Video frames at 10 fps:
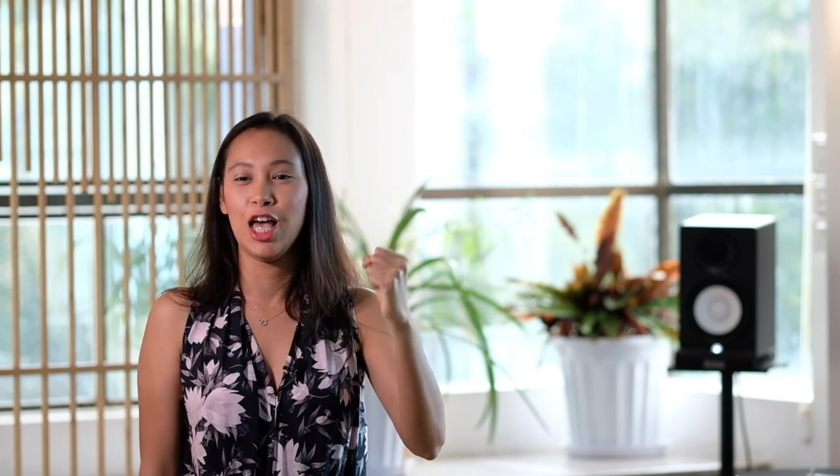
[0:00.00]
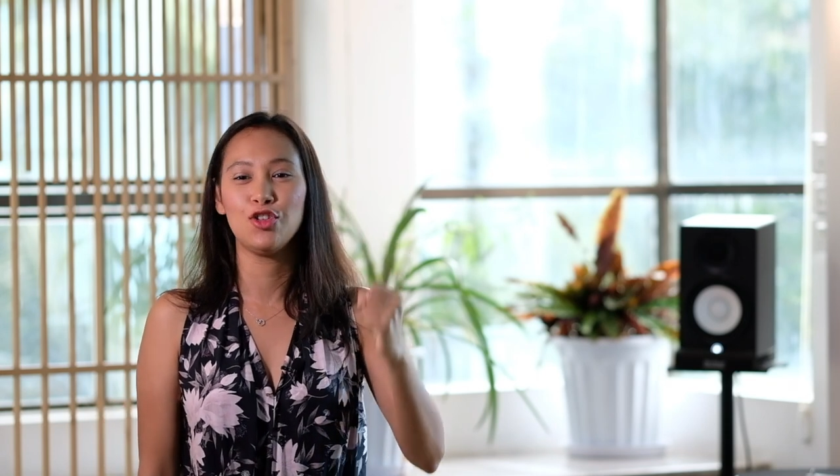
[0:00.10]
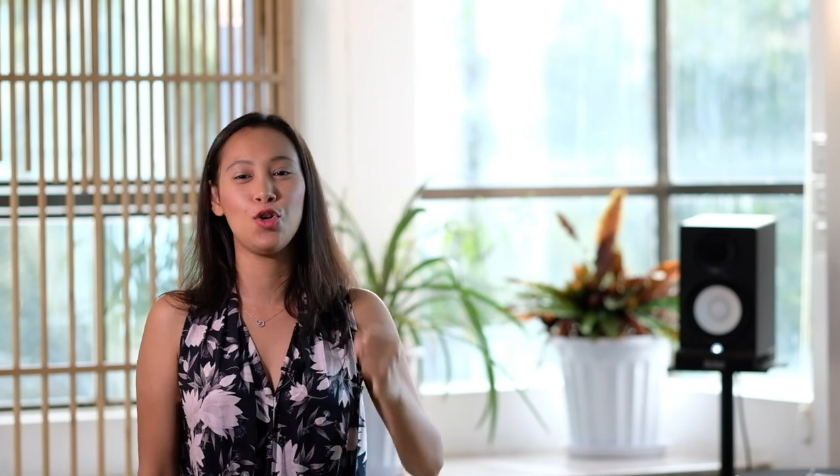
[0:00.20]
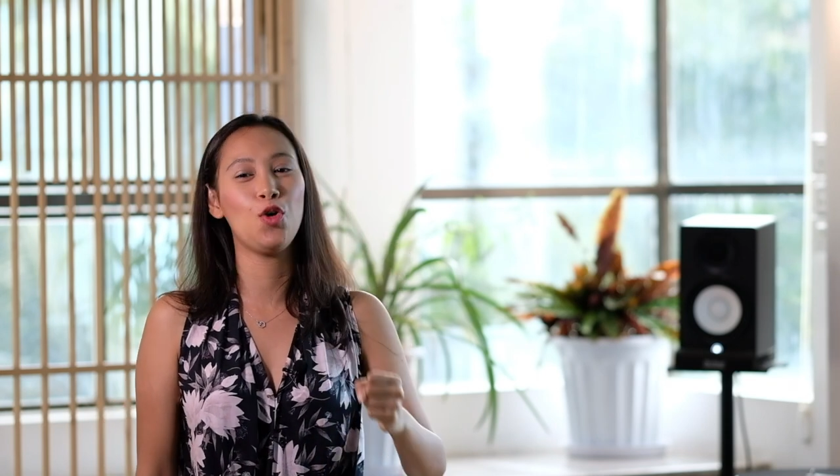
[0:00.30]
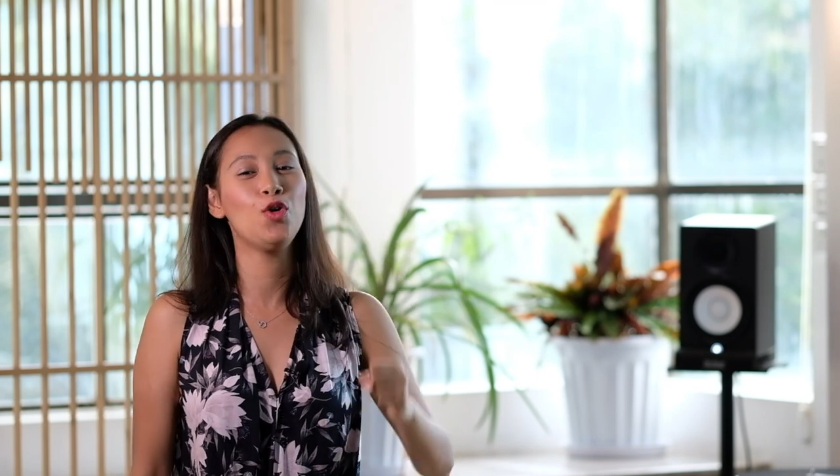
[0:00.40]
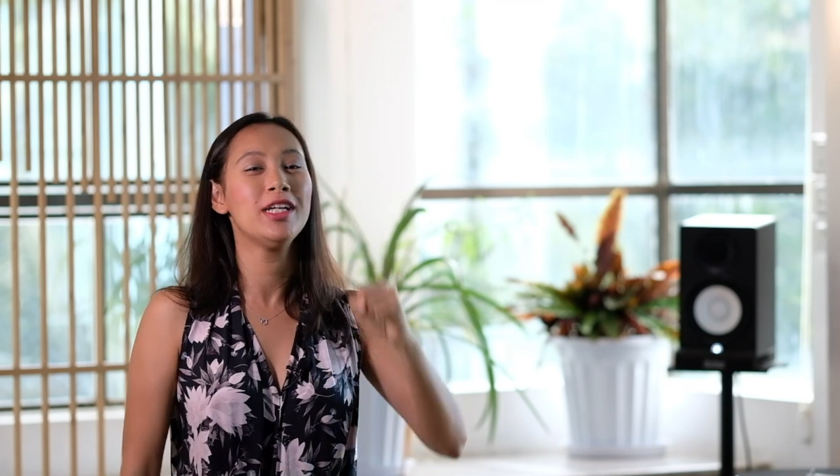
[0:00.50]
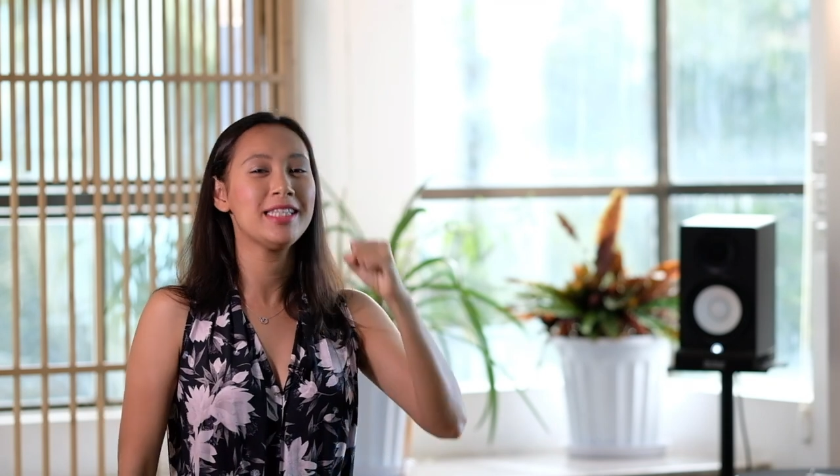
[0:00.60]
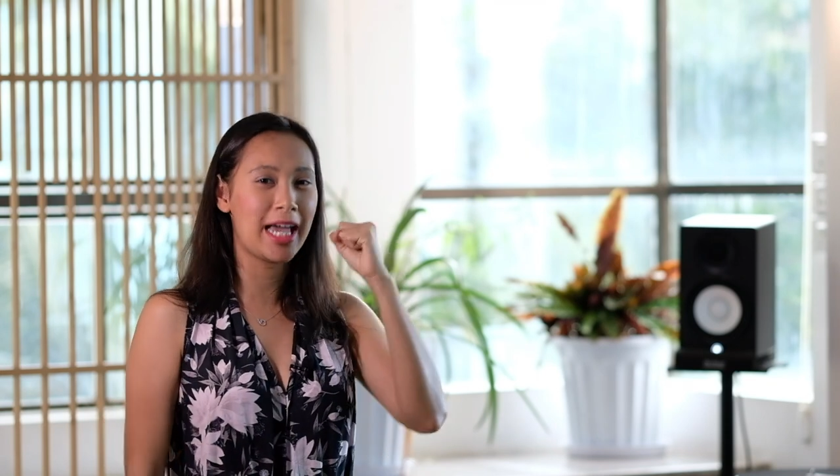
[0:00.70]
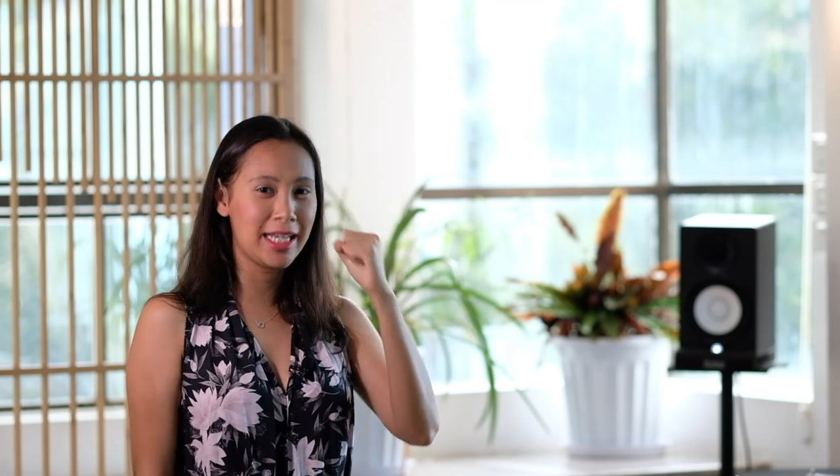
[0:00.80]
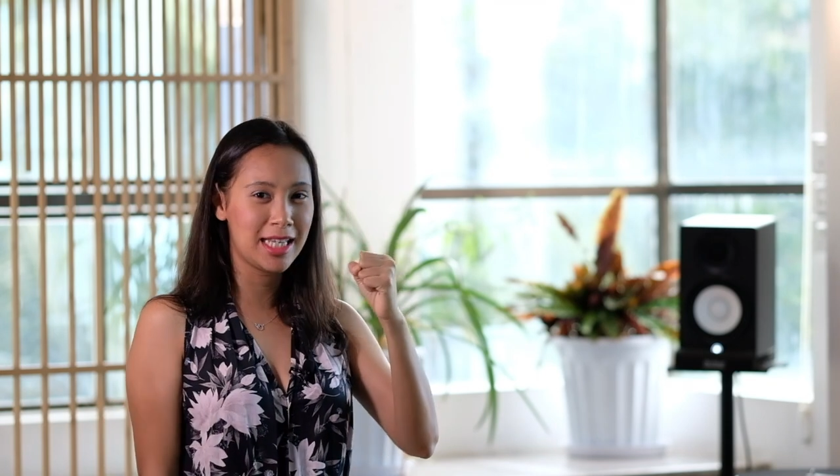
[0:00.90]
So
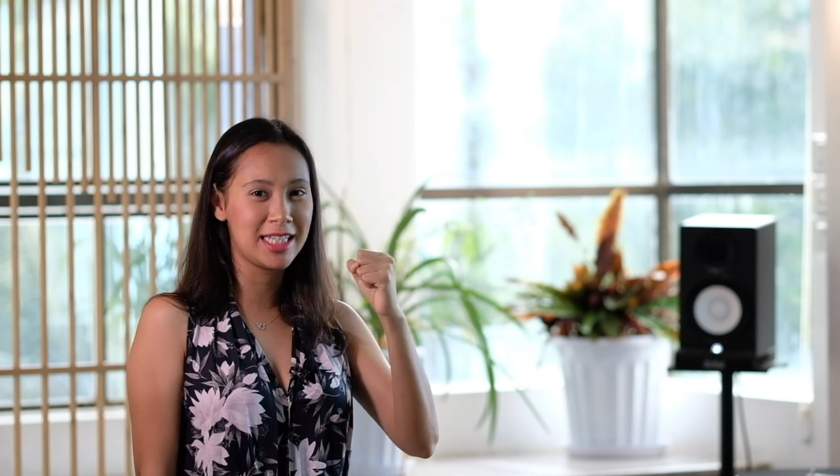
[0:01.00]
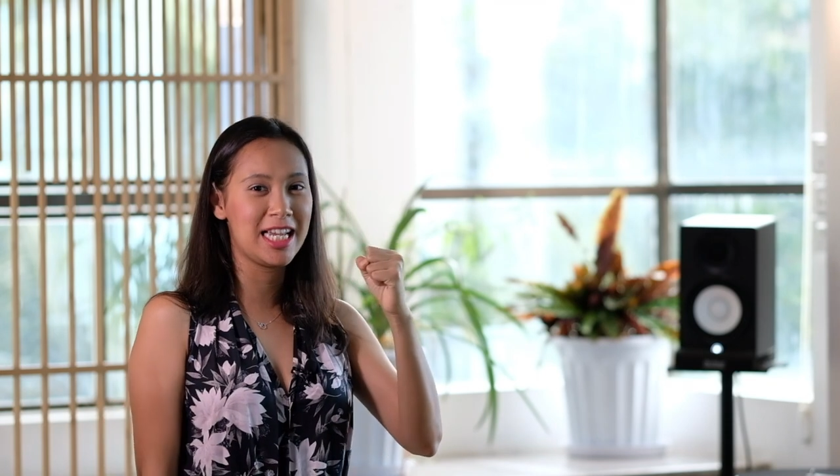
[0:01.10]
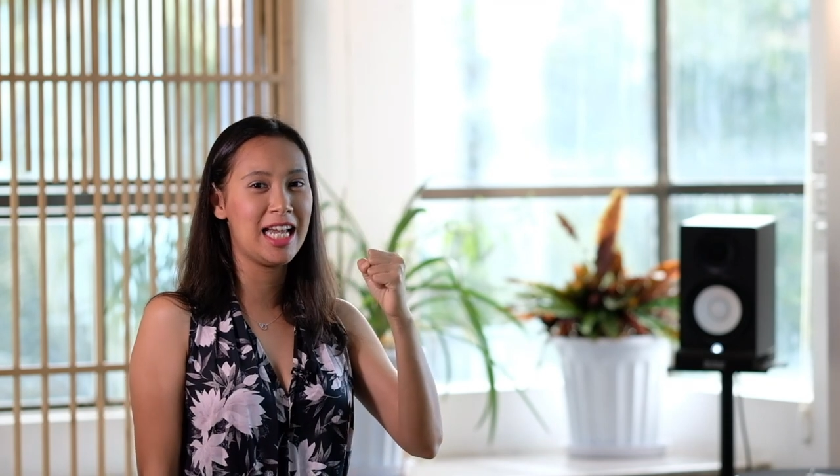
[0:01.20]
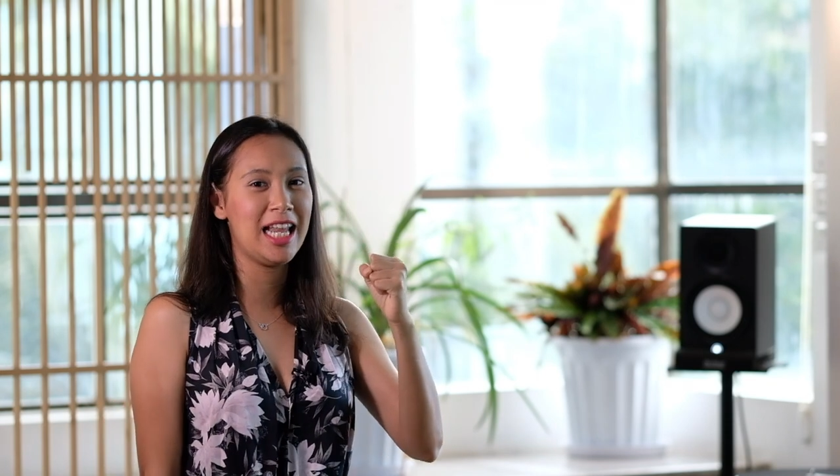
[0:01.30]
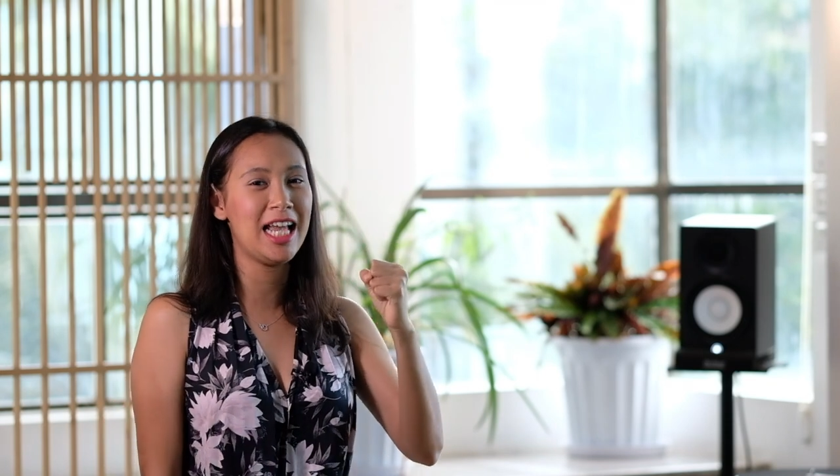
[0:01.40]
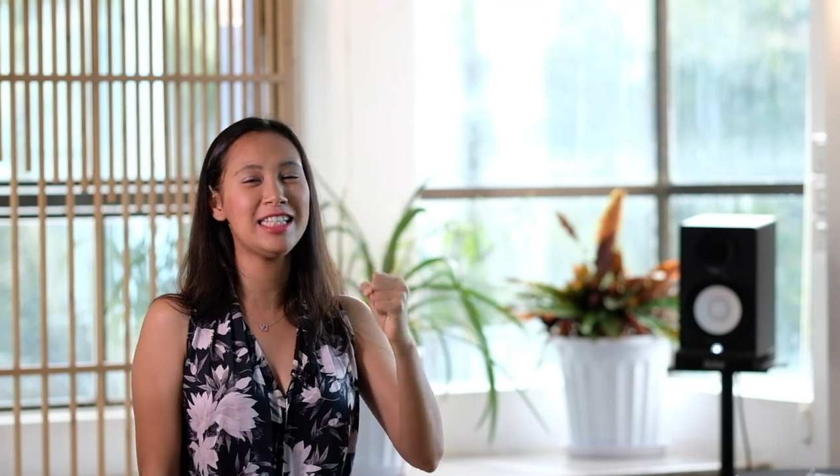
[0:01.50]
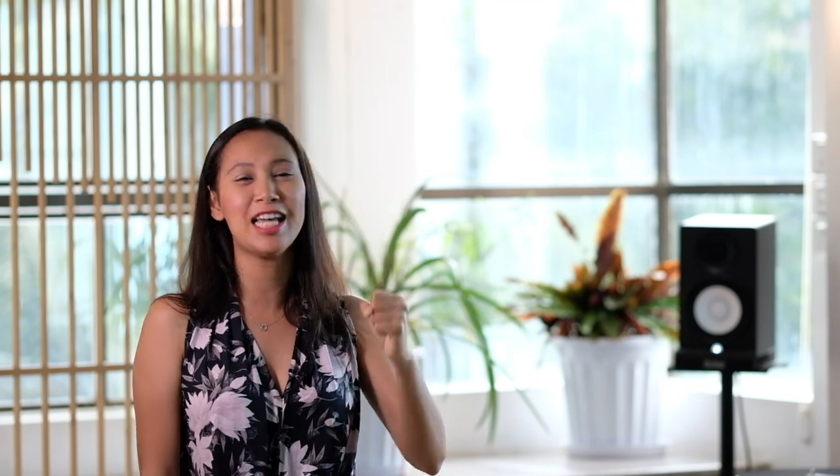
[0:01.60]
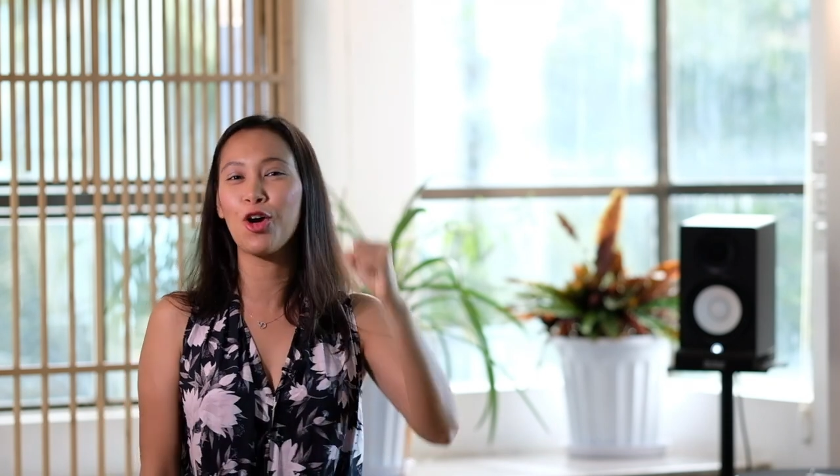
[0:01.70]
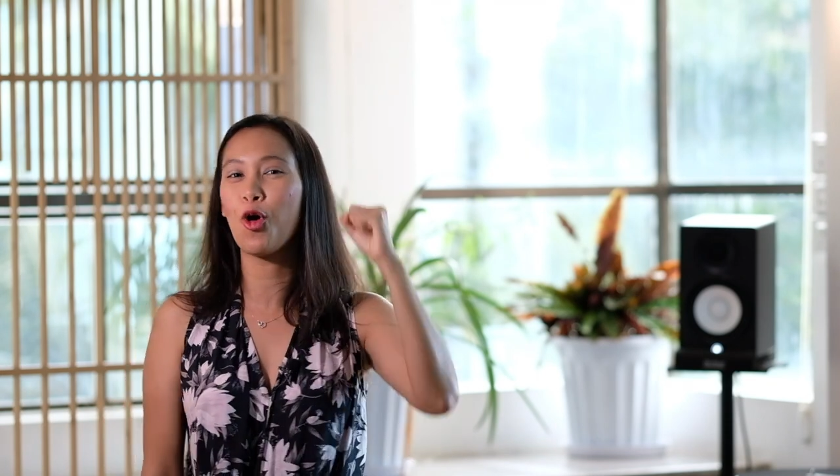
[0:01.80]
take the challenge and